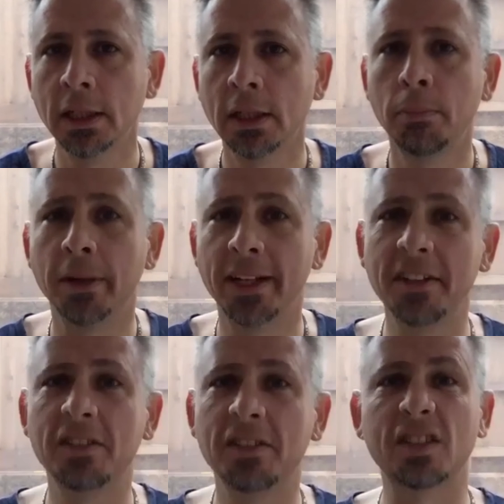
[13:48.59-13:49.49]
But it
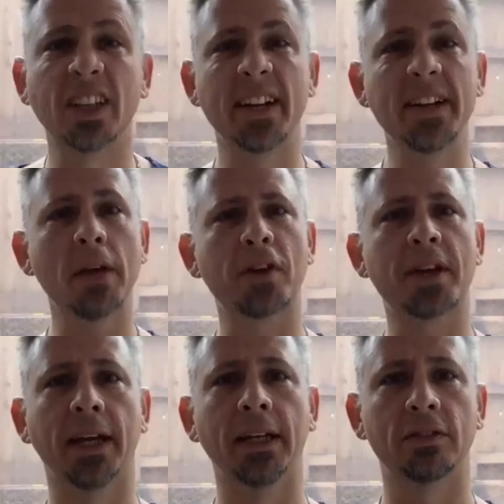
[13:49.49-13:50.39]
is the
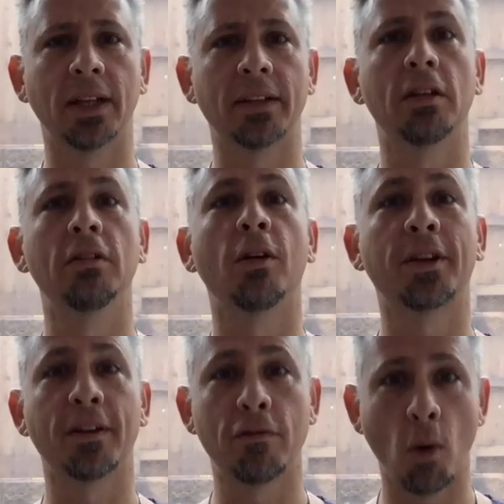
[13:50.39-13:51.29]
significance that they're
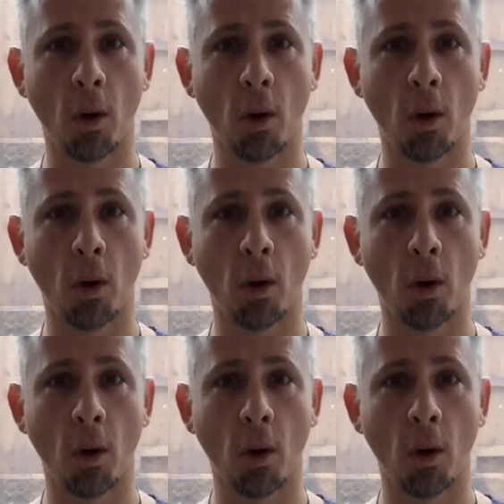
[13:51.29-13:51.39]
looking for.